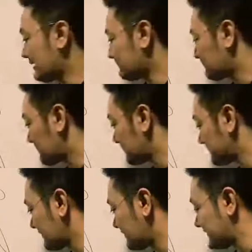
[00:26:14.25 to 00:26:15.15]
The main
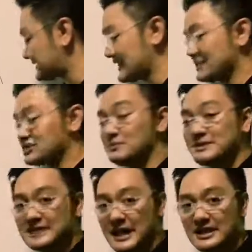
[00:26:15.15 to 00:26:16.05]
purpose of this
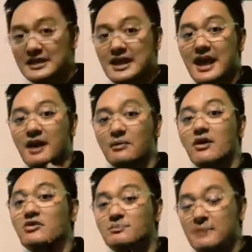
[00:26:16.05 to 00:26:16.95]
is to maintain that the
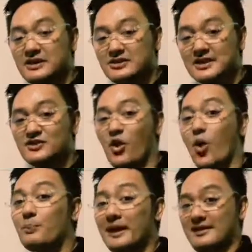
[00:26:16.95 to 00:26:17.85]
airway of the patient
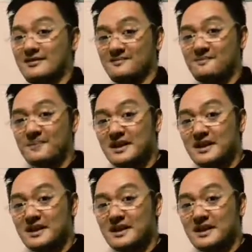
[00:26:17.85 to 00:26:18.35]
is open.